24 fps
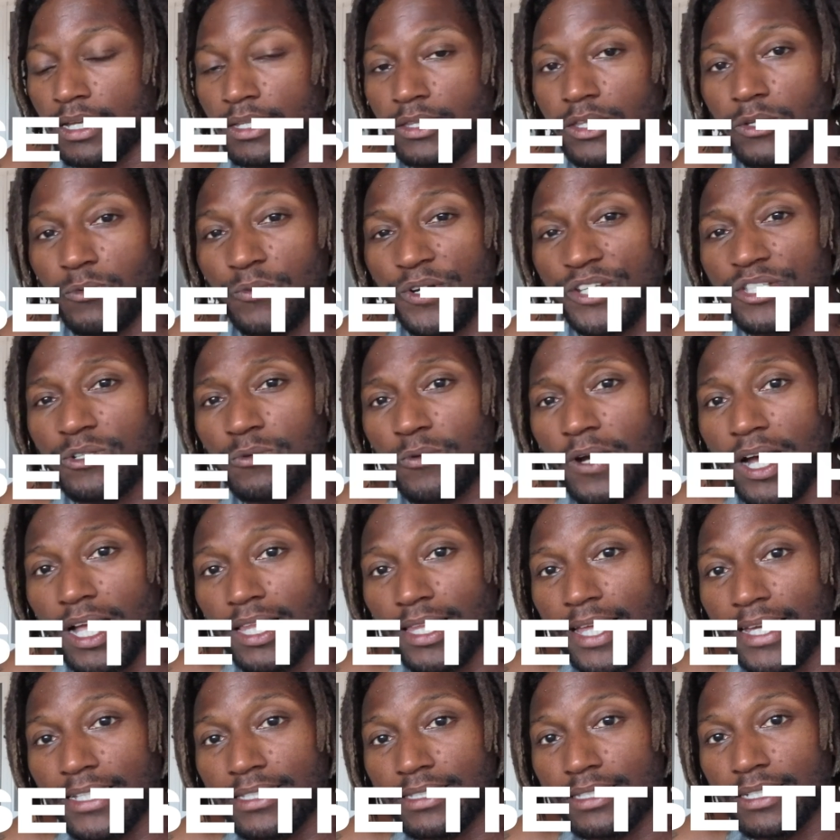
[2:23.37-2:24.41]
The reason why I
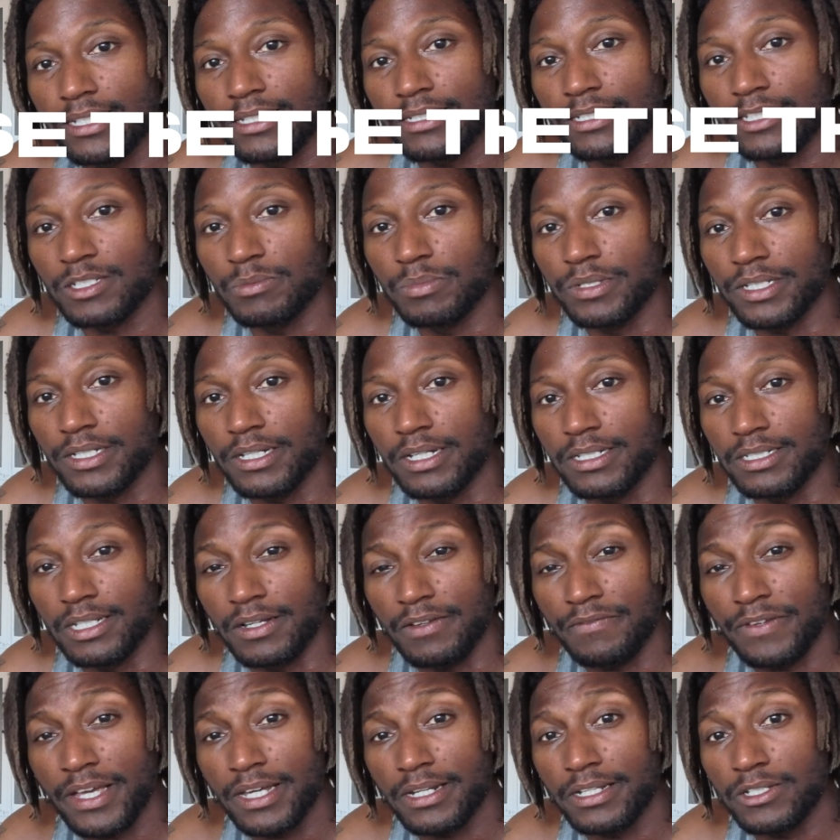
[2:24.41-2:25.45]
like this is because
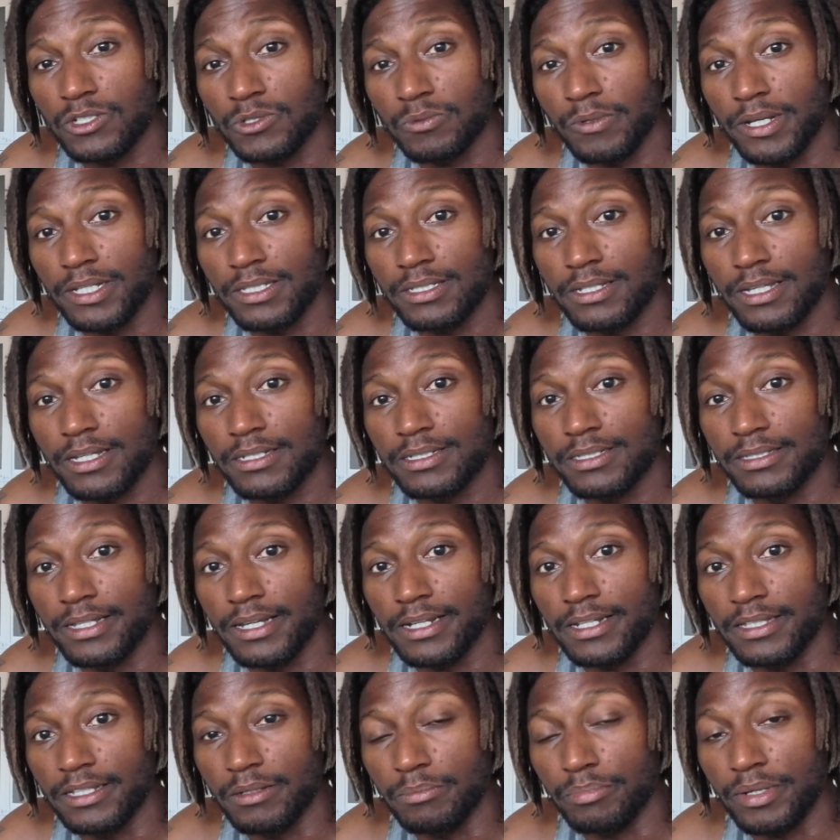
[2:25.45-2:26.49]
I've had a sweat test
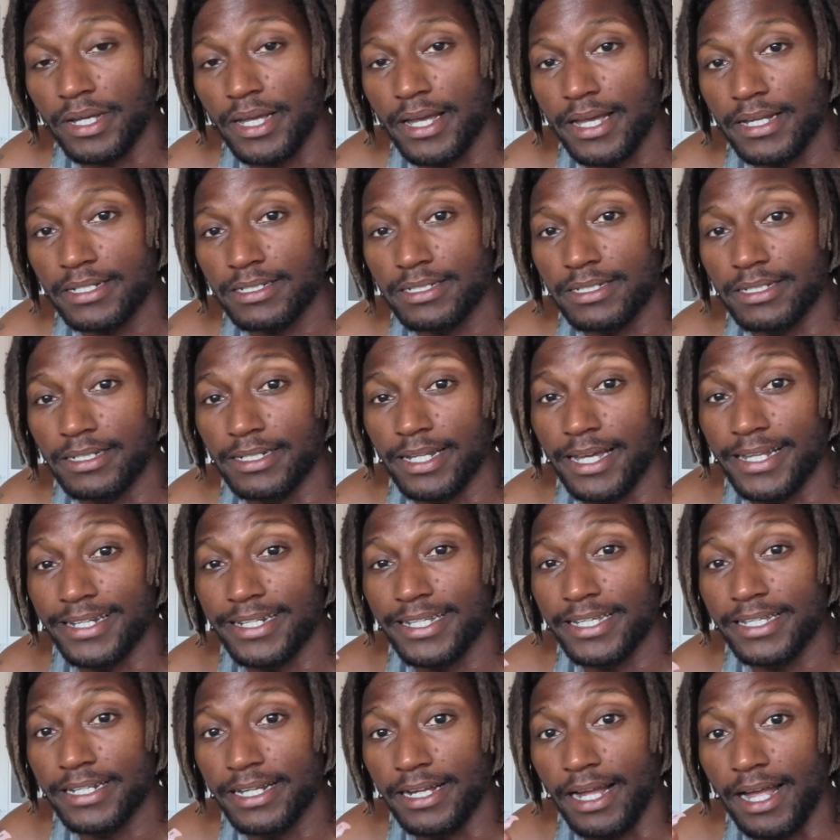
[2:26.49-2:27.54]
done in the past, and I
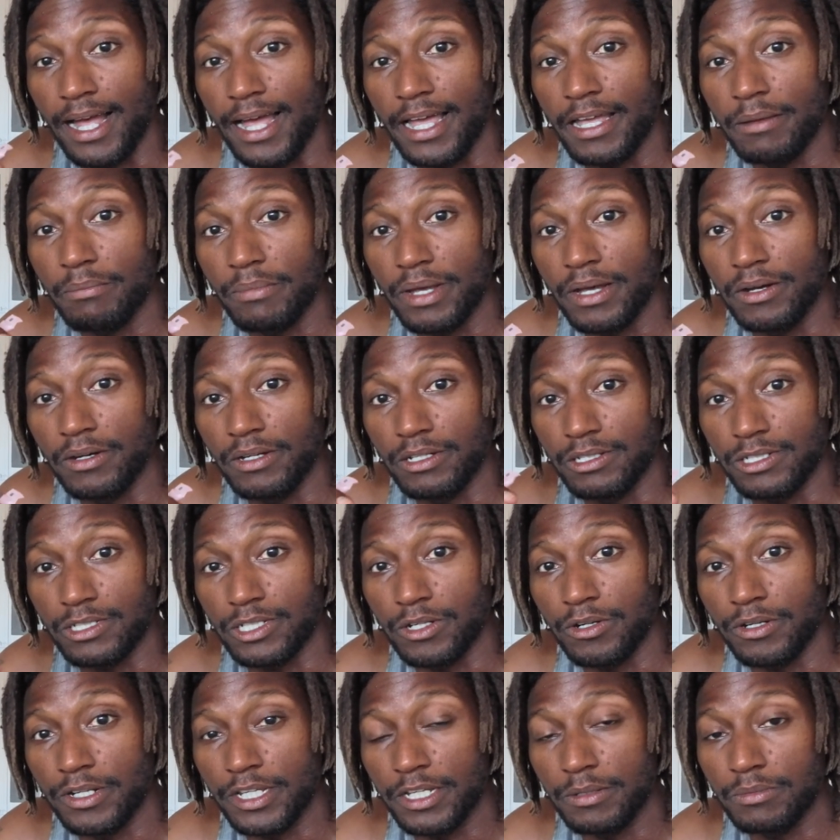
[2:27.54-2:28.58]
need a high amount of
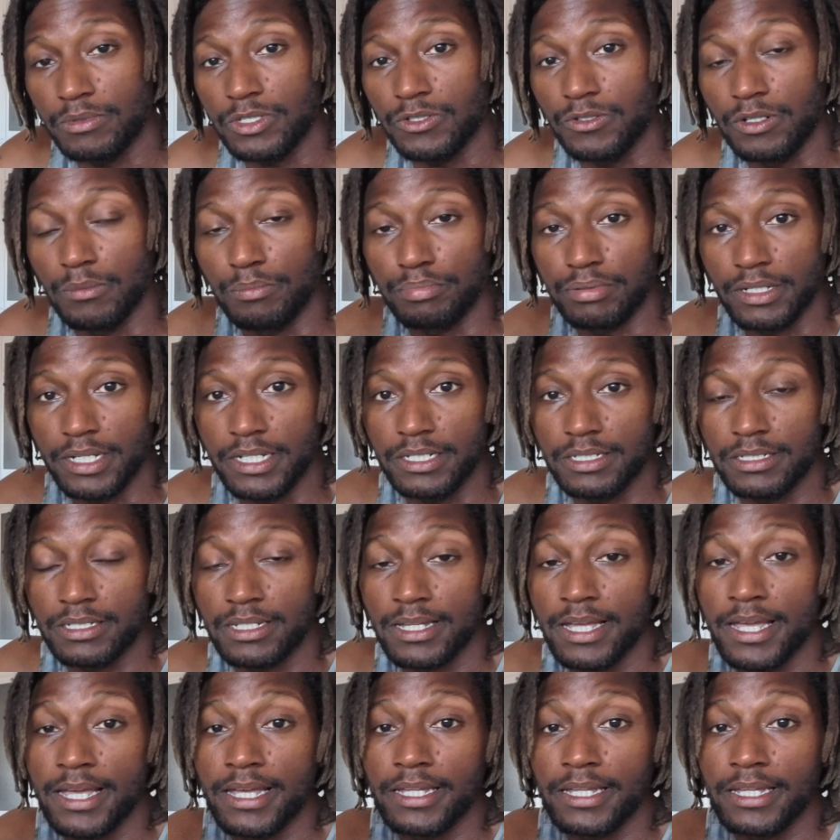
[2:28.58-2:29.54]
sodium to replace